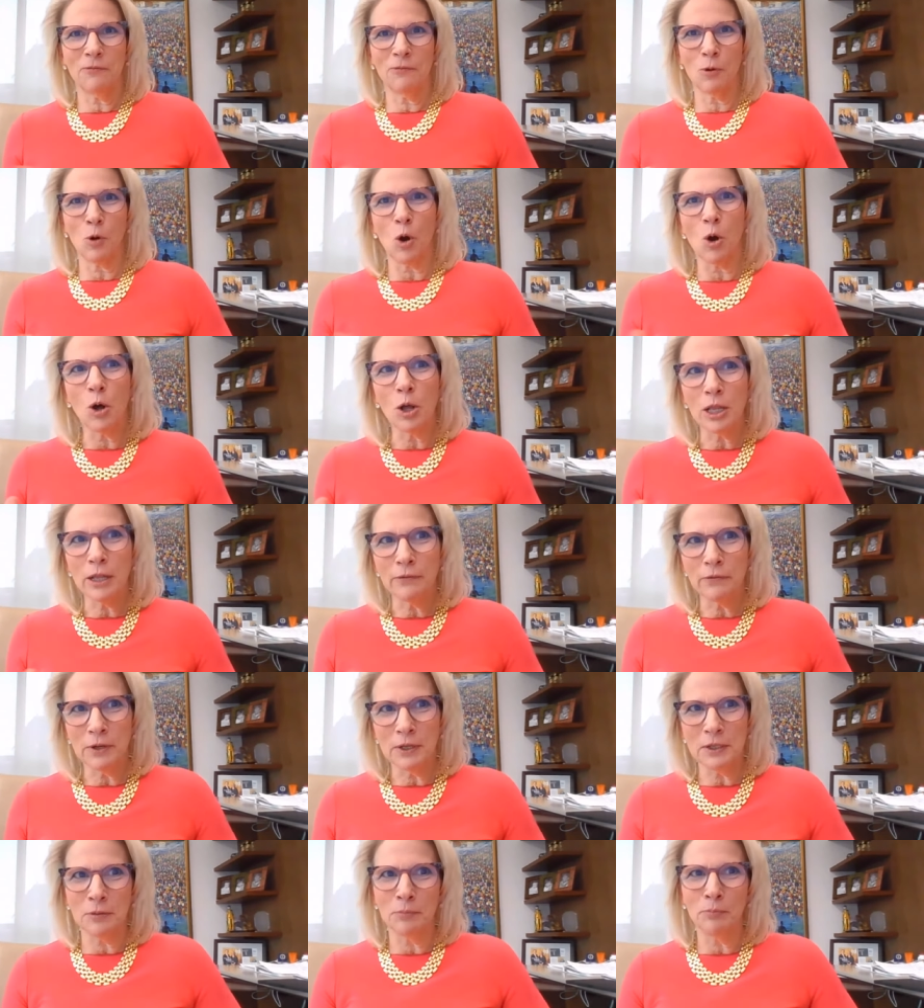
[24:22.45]
for all
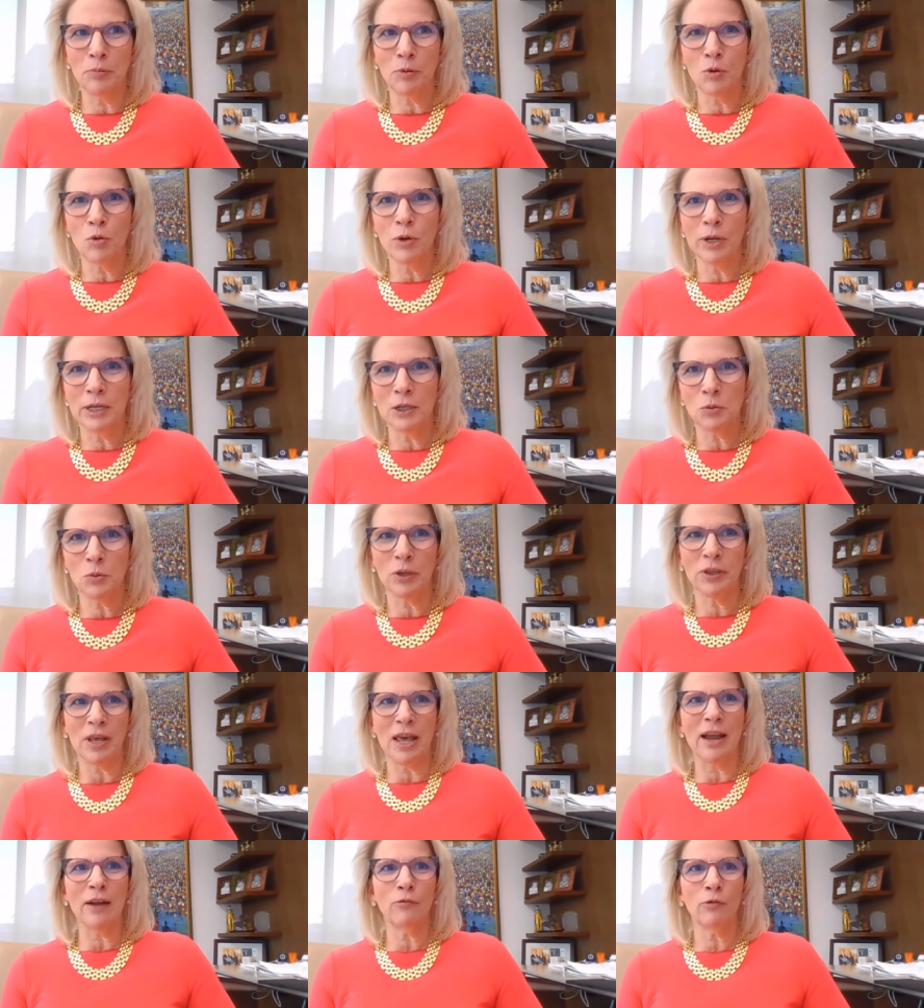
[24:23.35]
of his employees
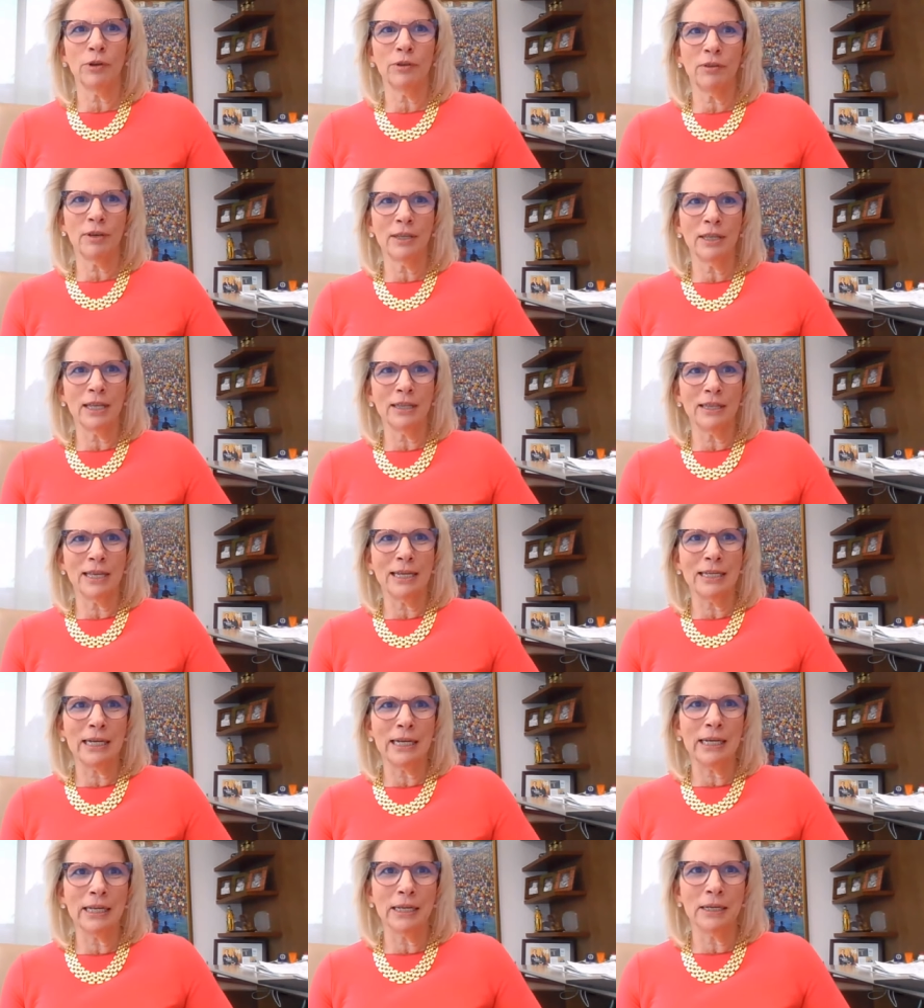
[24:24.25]
with everything that
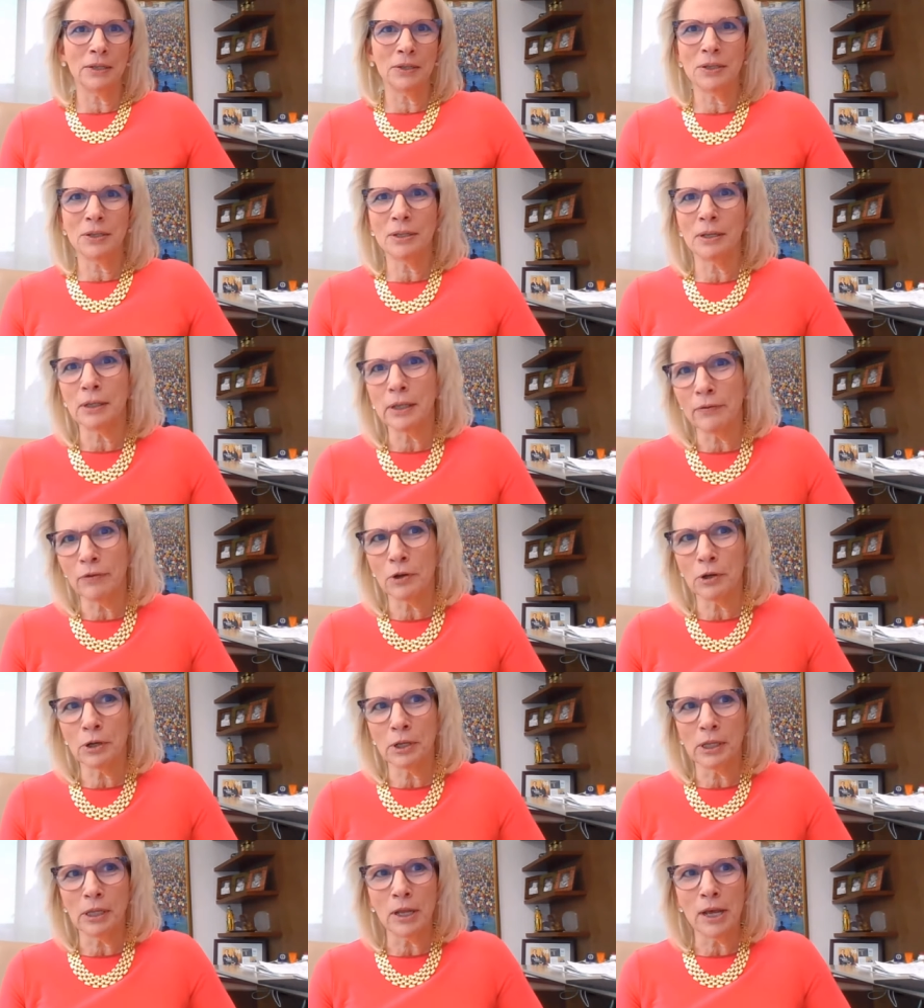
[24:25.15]
they needed to live a
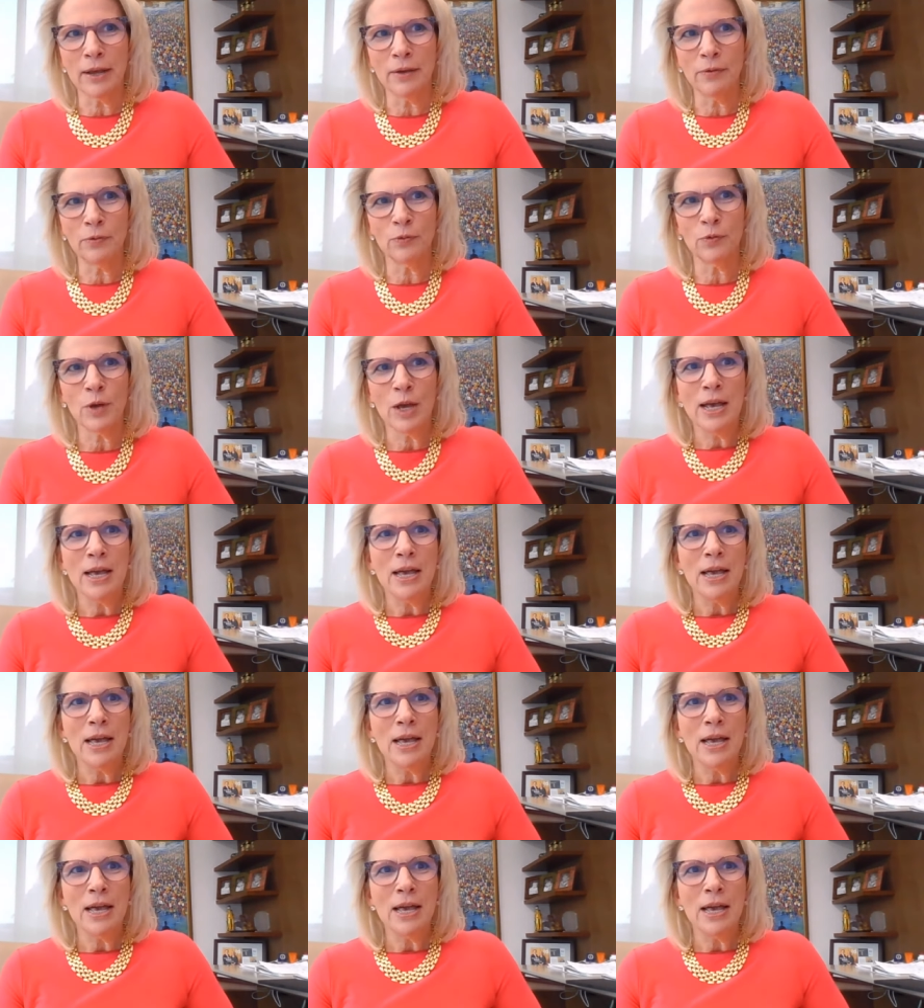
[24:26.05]
good life.